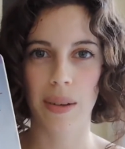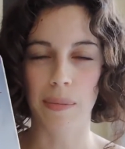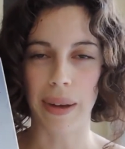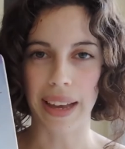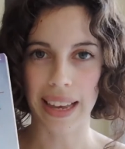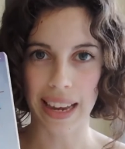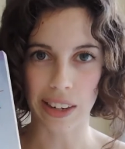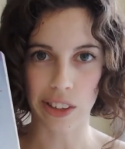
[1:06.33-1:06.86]

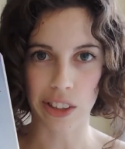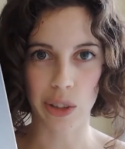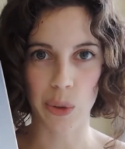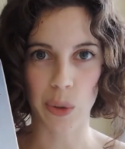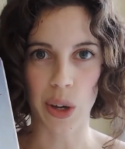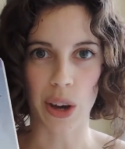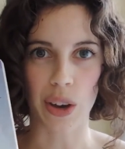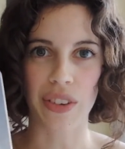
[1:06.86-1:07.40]
by Gary
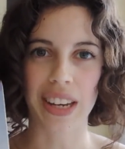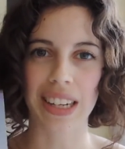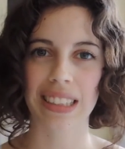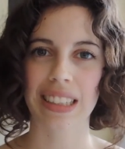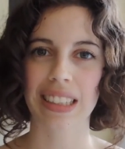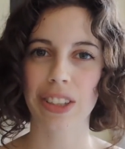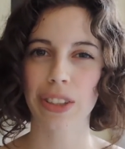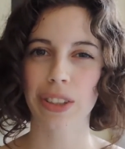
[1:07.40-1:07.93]
Zukav, and it
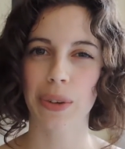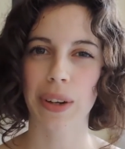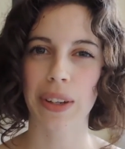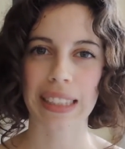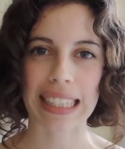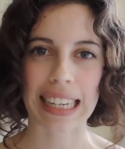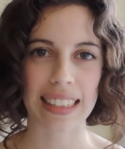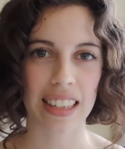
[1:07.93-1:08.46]
centers
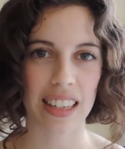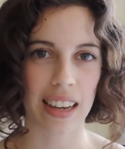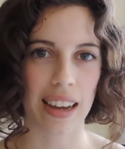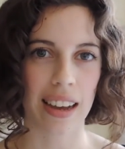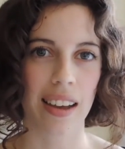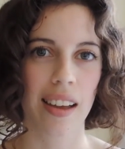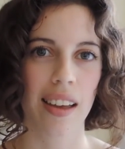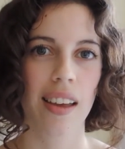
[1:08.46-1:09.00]
around the
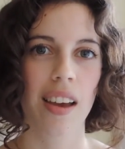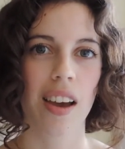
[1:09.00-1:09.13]
idea